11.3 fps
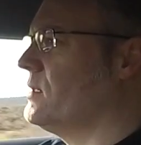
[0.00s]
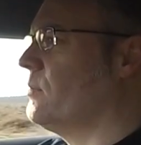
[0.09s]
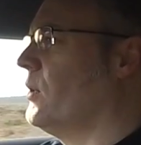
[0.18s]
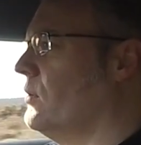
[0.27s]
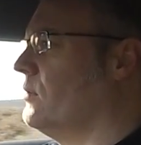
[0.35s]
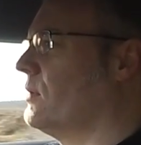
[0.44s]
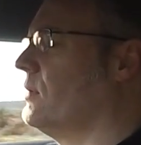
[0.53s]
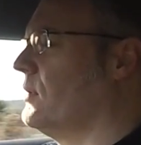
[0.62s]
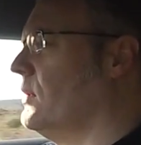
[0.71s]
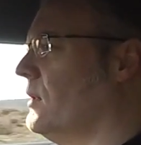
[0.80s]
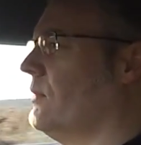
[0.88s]
smooth,
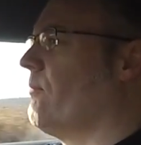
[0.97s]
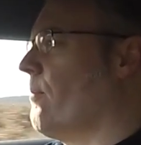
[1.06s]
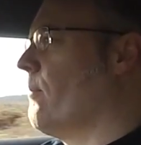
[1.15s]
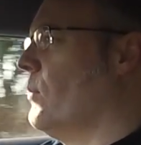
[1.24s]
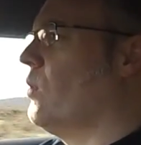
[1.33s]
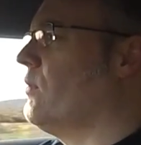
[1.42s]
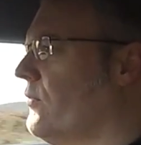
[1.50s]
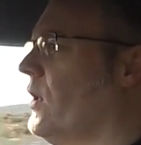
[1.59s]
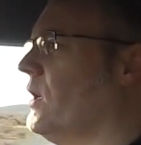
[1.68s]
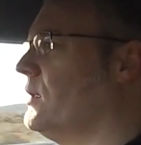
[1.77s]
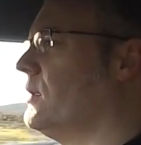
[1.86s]
more
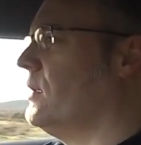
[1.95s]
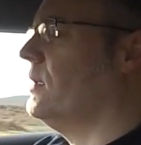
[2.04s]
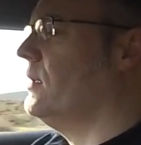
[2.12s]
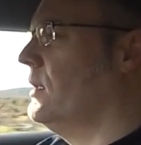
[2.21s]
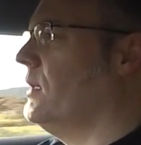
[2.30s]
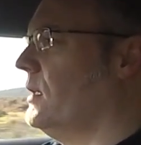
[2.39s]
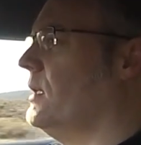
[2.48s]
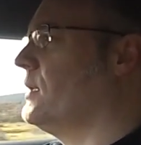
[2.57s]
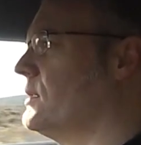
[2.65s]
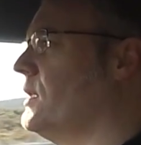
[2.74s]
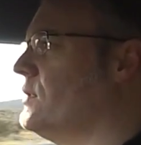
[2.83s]
refined than the
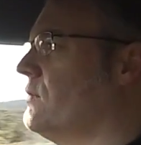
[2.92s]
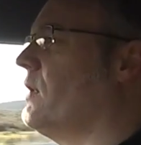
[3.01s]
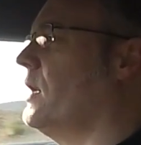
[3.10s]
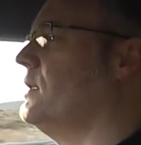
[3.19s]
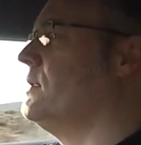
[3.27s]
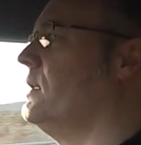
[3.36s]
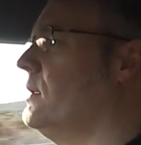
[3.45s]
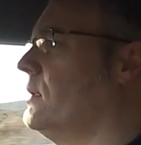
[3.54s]
Exige 380.